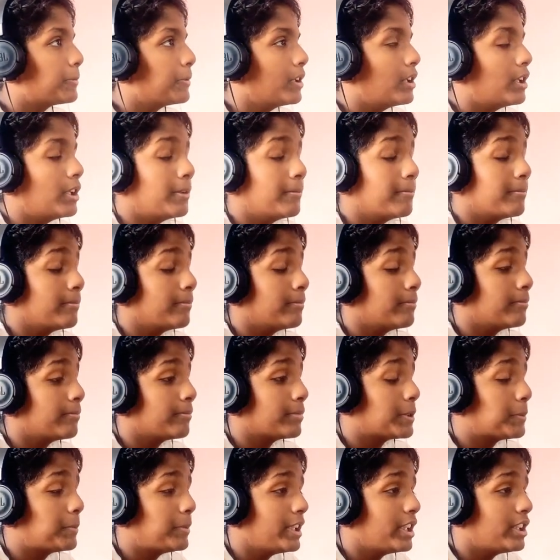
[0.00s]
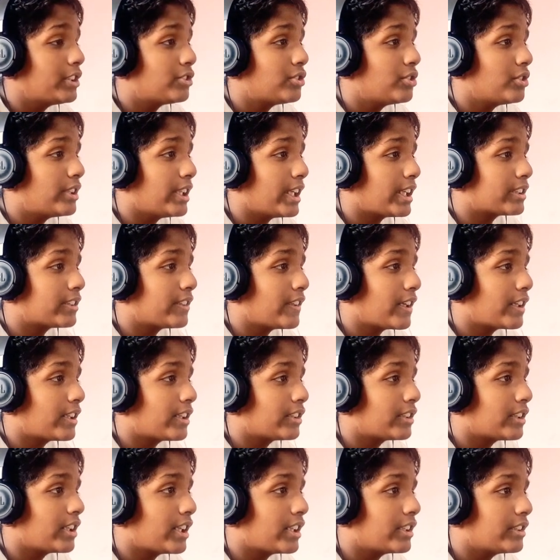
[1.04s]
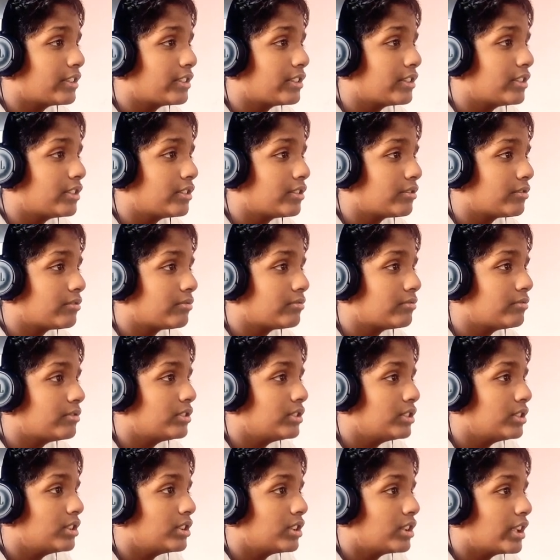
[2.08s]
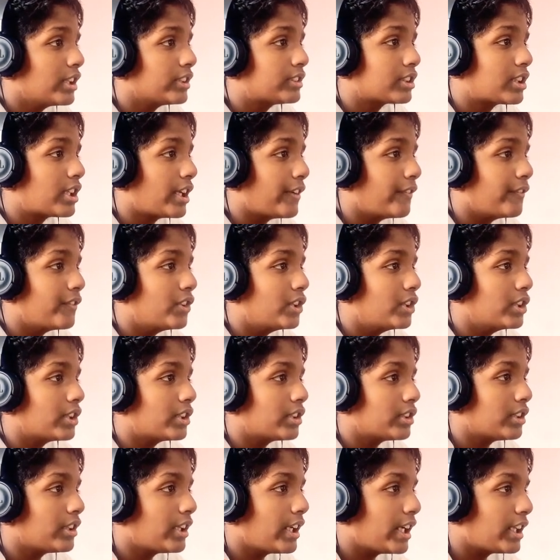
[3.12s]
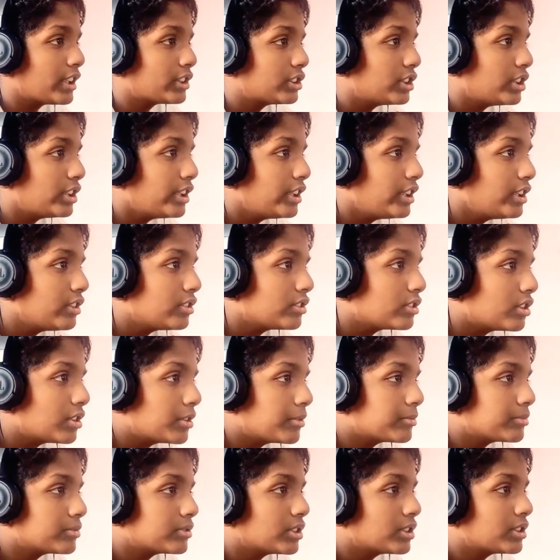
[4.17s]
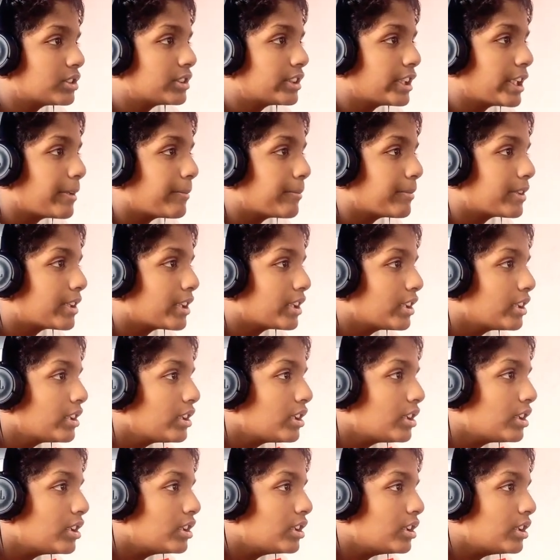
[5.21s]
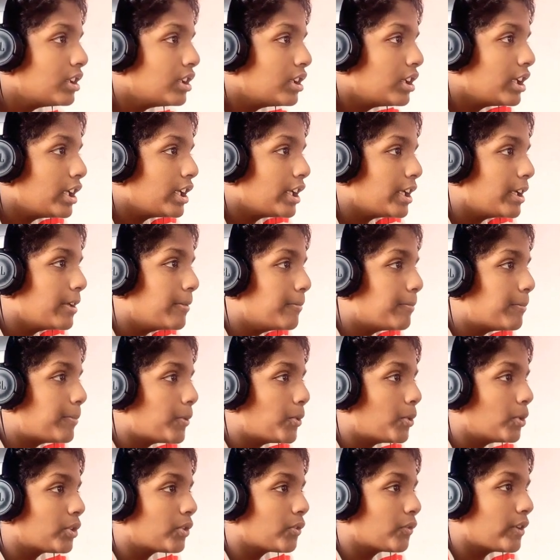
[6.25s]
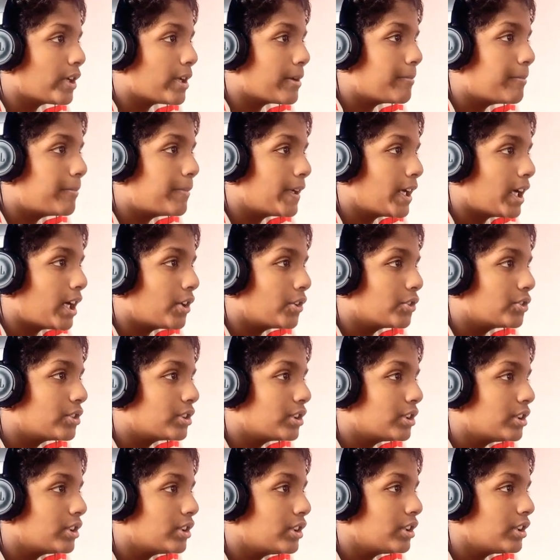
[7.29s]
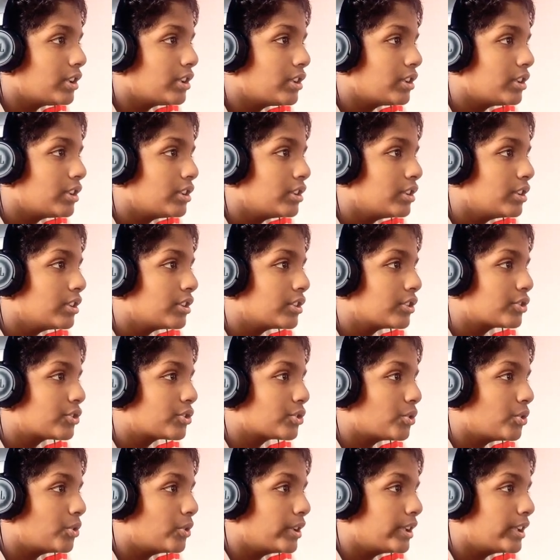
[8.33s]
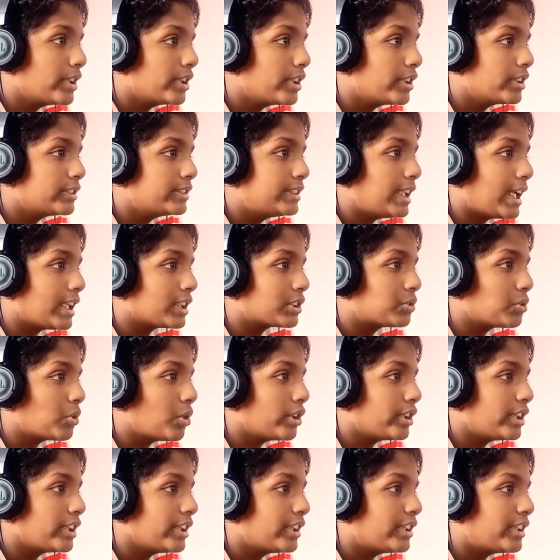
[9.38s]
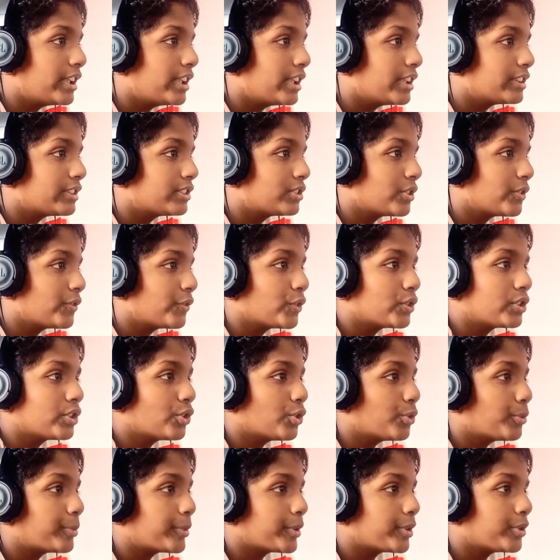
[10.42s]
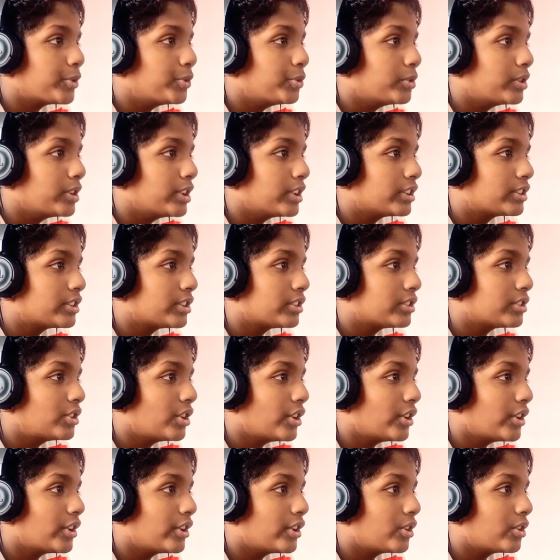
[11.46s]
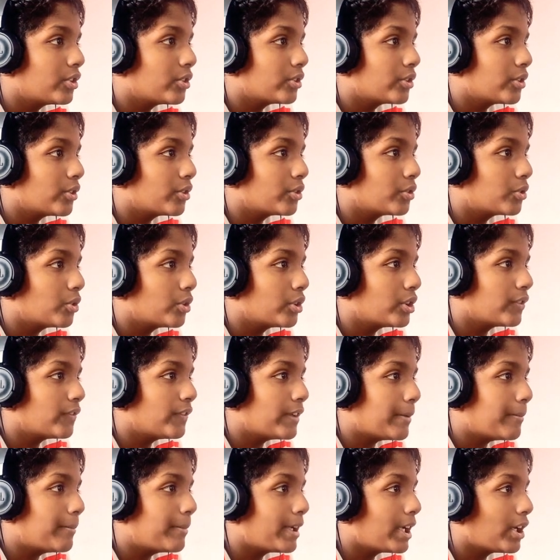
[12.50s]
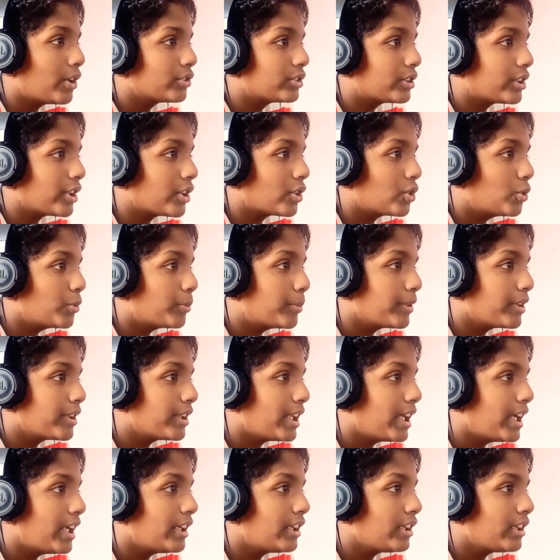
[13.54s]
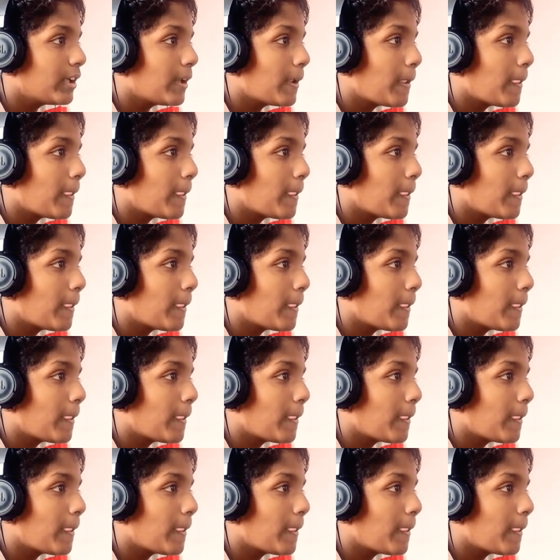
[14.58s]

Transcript: from speech to text recognizer. It's converter actually, the same thing. Import web browser. So that's what it does. If you say open Google, it is gonna go to web browser and open that.